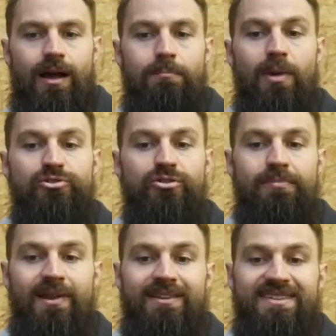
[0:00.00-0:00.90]
motor
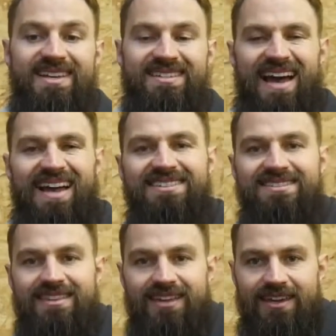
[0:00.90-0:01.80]
abilities
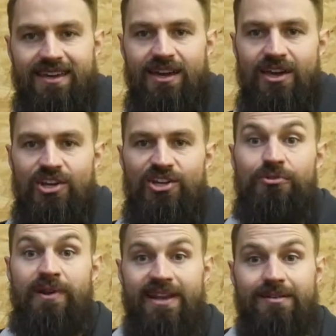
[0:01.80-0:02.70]
has the
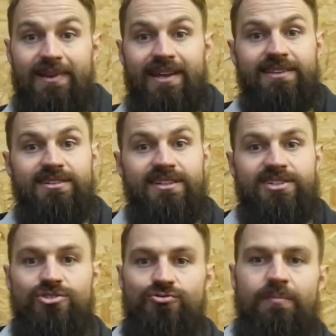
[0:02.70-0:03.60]
unique ability to
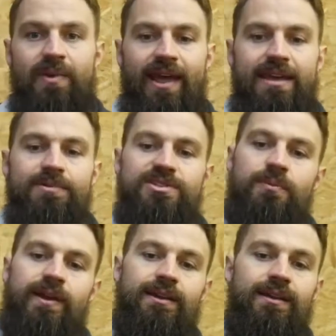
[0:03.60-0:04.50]
discriminate
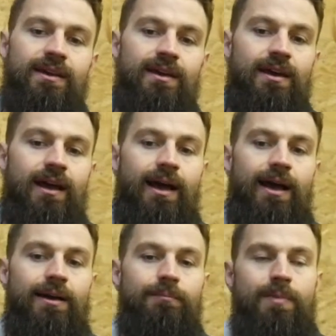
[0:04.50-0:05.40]
between
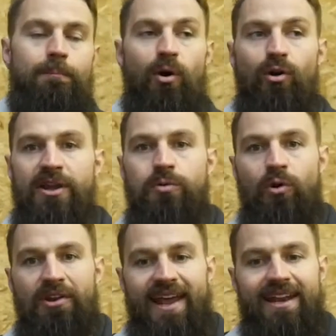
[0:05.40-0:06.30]
poorly
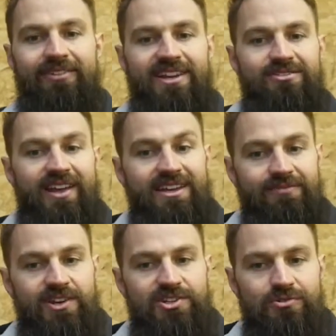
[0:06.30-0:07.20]
coordinated
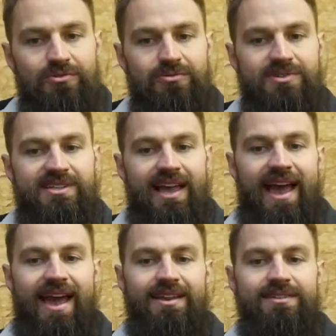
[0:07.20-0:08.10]
individuals
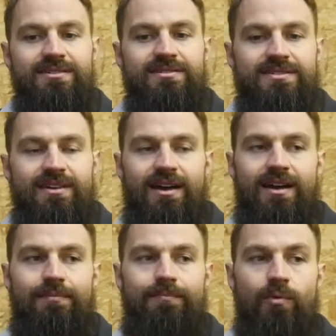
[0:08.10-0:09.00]
and
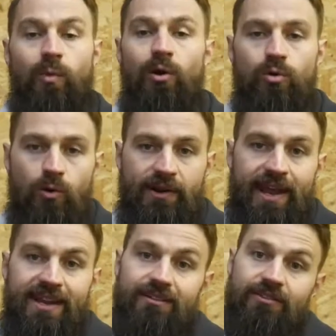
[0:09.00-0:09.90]

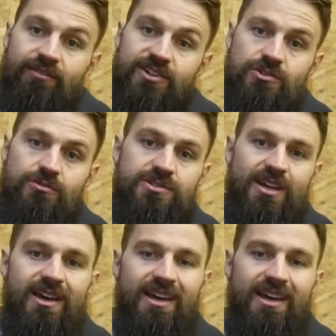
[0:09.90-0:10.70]
well-coordinated individuals,